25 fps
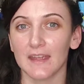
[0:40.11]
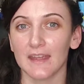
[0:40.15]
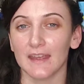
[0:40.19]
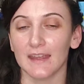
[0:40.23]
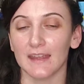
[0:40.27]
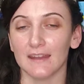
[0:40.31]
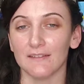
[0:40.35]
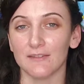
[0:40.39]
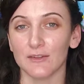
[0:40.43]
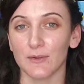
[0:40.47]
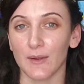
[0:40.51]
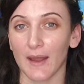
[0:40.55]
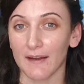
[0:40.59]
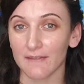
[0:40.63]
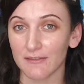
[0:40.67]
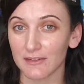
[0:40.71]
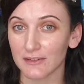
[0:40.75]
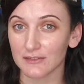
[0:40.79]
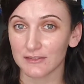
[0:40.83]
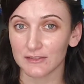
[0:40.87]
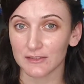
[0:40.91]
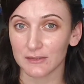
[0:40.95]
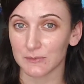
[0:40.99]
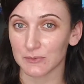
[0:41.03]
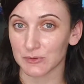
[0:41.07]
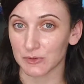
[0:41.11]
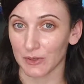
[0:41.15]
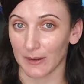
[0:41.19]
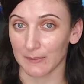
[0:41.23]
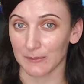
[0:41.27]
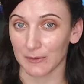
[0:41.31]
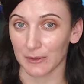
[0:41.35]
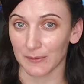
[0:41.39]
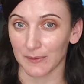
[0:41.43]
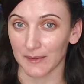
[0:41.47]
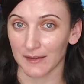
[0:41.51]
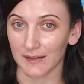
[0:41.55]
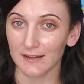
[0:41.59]
If you haven't subscribed
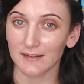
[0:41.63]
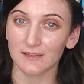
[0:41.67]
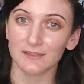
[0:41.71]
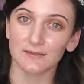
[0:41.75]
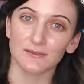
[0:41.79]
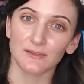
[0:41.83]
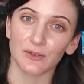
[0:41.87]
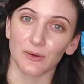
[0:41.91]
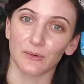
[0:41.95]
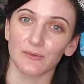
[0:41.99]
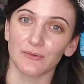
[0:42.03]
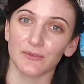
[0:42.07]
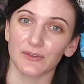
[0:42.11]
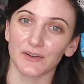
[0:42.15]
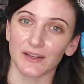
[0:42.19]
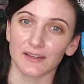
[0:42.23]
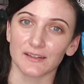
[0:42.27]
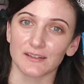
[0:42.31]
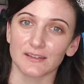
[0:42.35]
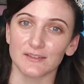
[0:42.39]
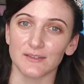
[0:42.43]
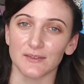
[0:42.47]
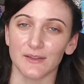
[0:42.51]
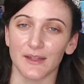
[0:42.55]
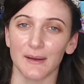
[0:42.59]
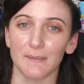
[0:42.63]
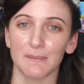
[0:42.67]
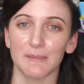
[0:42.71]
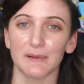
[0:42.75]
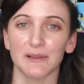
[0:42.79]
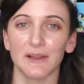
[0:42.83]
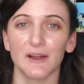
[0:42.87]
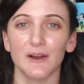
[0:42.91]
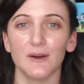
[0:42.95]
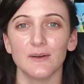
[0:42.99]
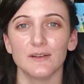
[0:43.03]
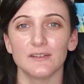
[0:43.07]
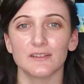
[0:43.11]
already, don't forget to do that
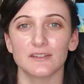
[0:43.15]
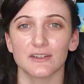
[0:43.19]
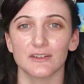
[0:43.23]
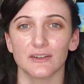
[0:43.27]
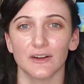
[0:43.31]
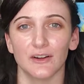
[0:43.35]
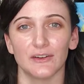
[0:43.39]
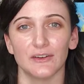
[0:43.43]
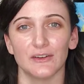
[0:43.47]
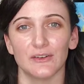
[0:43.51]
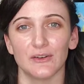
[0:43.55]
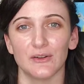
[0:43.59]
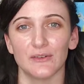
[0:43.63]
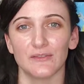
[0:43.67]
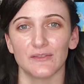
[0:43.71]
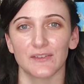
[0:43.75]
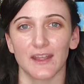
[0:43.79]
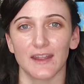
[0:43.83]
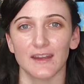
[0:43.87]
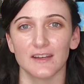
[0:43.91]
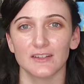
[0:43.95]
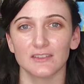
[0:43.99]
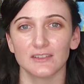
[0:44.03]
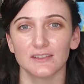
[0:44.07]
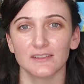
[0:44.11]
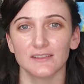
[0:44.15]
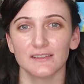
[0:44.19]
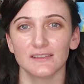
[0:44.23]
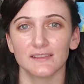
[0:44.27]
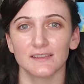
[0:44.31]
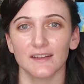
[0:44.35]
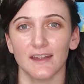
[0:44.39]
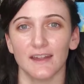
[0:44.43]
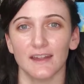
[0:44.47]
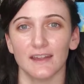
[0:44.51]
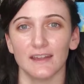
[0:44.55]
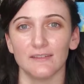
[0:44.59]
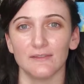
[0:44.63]
below and turn on your notifications.
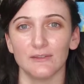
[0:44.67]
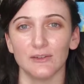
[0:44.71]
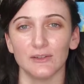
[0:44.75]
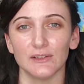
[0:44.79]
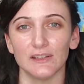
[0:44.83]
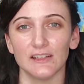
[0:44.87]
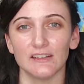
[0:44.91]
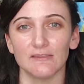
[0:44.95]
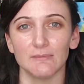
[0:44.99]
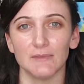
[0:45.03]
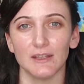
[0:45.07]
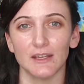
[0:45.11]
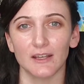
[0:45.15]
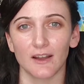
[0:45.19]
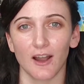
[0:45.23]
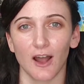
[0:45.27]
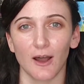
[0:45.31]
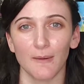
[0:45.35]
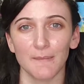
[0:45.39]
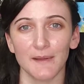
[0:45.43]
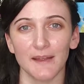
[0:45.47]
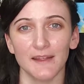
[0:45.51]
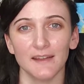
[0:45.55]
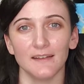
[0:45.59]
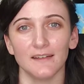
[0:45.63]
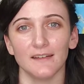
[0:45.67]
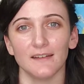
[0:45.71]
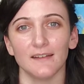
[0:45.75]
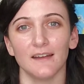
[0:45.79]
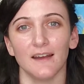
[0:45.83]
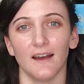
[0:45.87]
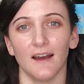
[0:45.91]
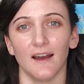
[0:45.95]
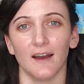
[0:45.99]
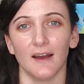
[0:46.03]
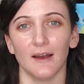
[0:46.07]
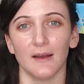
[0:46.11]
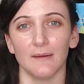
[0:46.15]
And if you leave me a comment
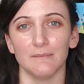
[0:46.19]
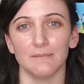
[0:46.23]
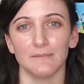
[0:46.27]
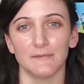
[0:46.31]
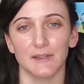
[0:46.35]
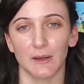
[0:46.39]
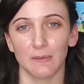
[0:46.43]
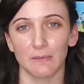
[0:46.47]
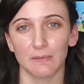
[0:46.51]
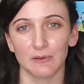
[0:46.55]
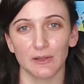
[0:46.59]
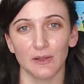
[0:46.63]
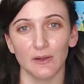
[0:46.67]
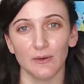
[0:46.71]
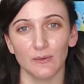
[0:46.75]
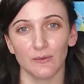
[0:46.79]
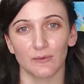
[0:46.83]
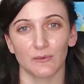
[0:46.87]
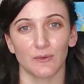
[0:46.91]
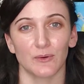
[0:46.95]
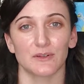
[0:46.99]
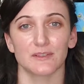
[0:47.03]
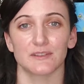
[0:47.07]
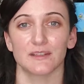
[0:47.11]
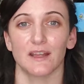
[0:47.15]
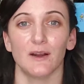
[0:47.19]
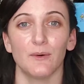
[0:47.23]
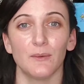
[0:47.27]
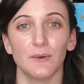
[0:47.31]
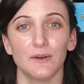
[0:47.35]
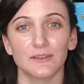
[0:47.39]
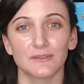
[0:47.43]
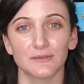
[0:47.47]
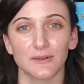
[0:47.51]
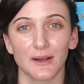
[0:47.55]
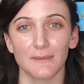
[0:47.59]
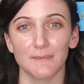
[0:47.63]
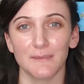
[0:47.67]
down below, of course I
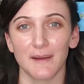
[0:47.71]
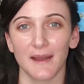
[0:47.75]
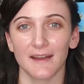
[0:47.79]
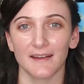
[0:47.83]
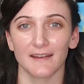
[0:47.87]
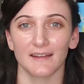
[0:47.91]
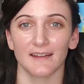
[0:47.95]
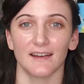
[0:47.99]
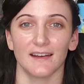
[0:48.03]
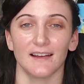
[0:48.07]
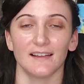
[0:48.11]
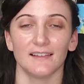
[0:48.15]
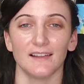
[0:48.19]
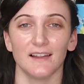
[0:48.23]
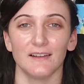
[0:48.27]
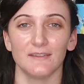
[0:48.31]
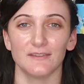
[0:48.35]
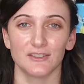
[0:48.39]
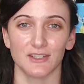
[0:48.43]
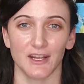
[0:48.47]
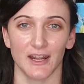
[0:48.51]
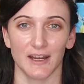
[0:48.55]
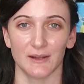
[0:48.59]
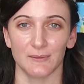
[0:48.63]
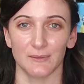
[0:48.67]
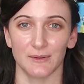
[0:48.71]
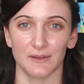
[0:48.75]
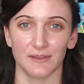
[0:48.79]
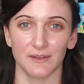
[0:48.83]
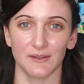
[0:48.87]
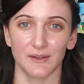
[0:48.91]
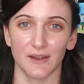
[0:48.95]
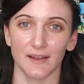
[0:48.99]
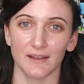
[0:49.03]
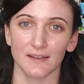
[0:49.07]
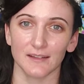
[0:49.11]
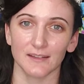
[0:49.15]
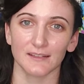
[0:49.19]
always write back and I love chatting with you
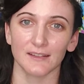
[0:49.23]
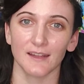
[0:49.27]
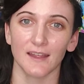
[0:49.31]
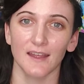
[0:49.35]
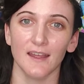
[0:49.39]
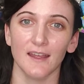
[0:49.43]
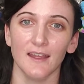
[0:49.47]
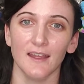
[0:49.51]
guys.